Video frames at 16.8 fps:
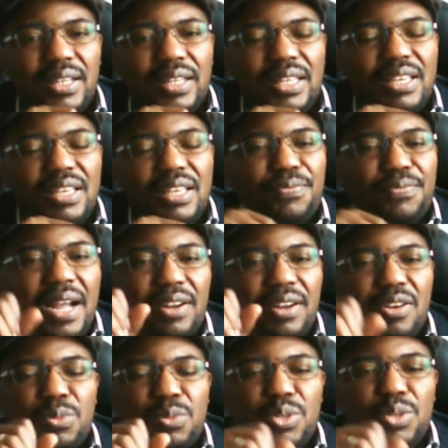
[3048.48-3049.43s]
If I
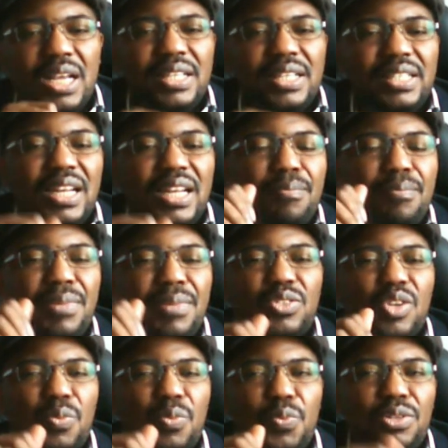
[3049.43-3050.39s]
come to Nigeria and
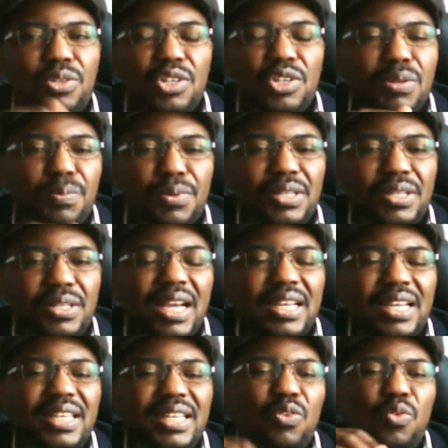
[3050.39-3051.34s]
mix up with those people
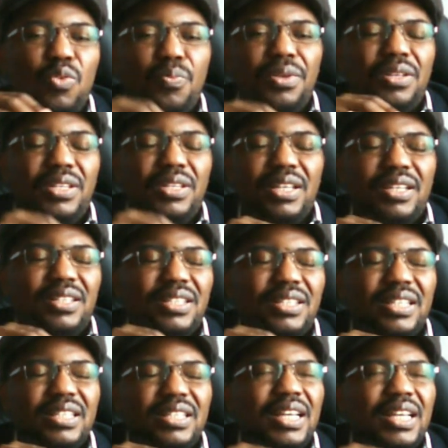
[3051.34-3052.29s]
there, they will be
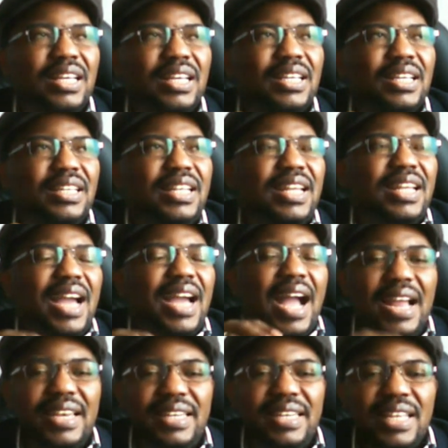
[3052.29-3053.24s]
the
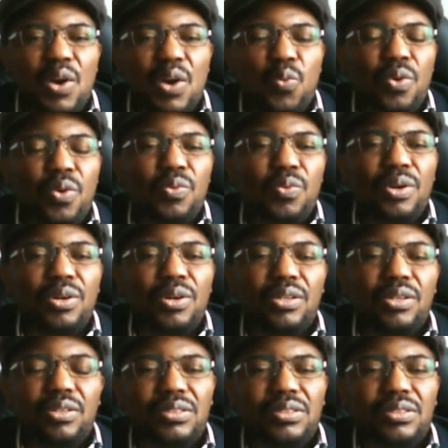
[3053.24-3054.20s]
idea will
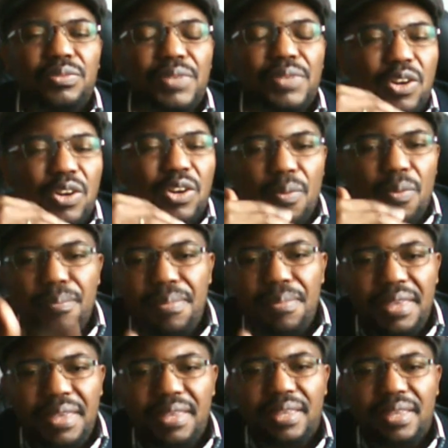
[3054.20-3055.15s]
overcome
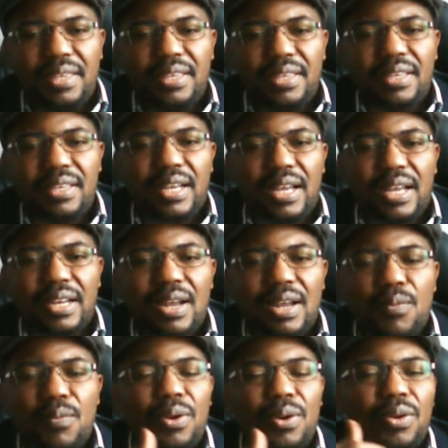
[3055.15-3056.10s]
me, and
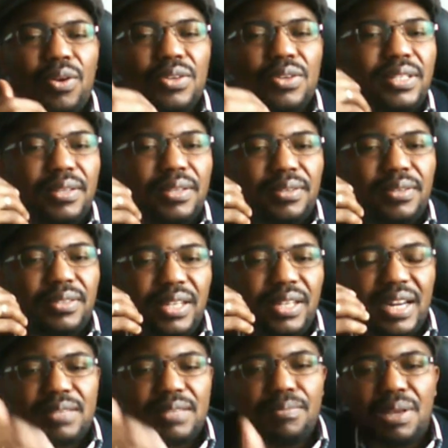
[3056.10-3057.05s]
I will lose the
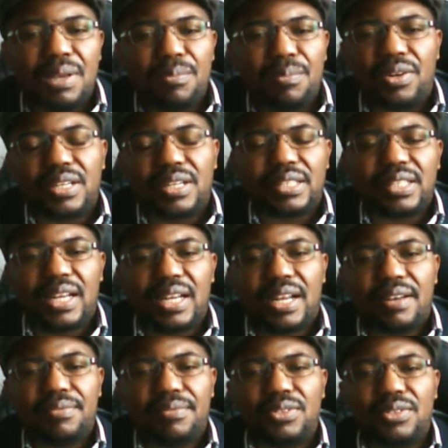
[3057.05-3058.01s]
great memory that I
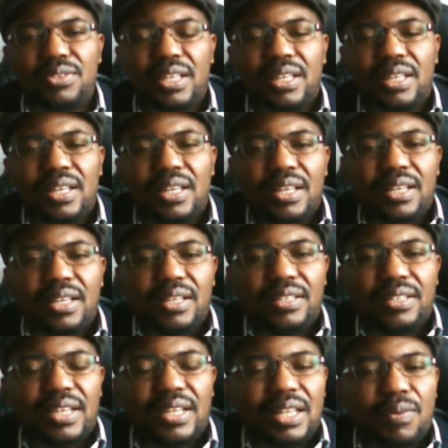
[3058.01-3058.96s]
have today
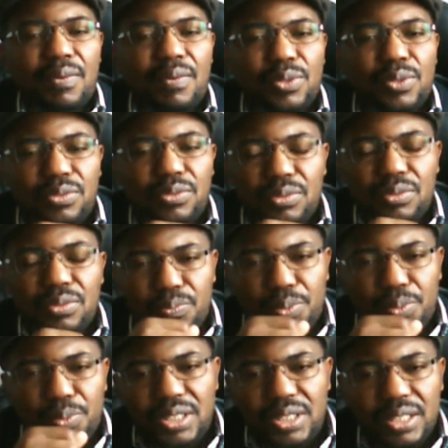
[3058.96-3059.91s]
that I want to
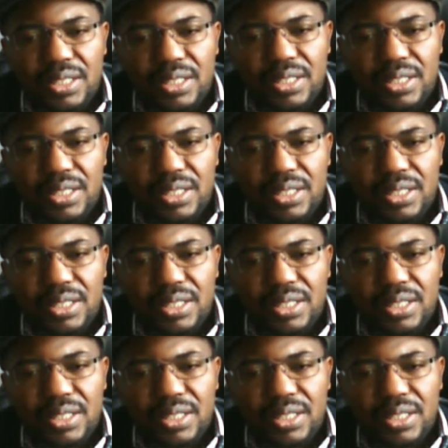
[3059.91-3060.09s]
project